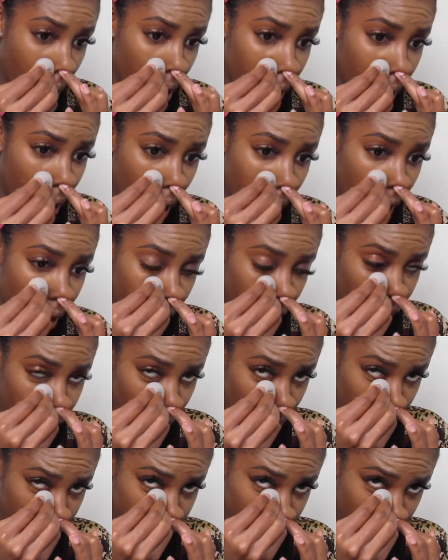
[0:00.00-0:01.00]
like, if
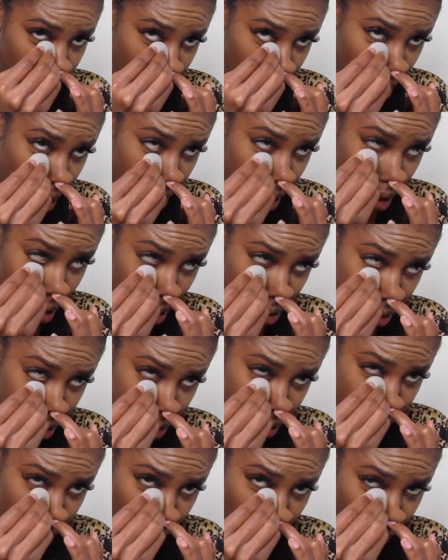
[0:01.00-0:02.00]
there's any
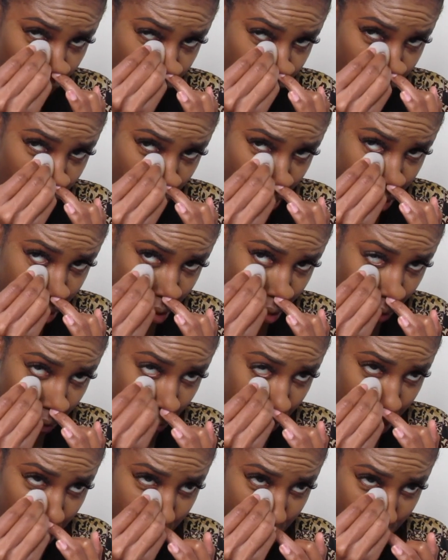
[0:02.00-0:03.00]
other time for
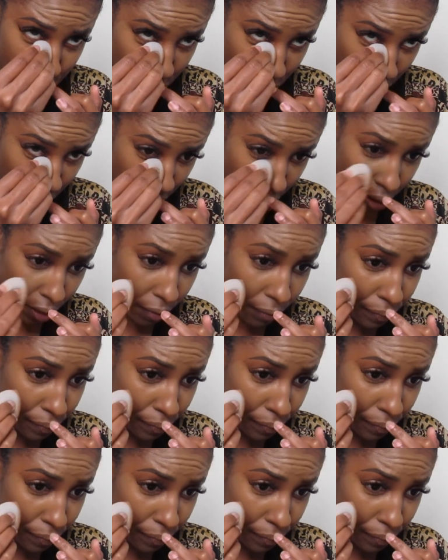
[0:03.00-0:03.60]
servers, like,